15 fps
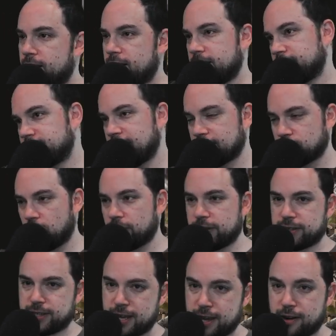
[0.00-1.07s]
It says all
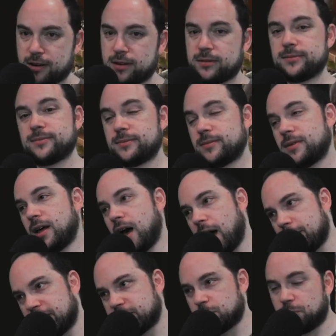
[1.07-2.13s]
this here.
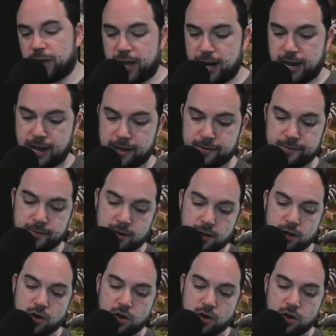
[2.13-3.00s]
I'm explaining it.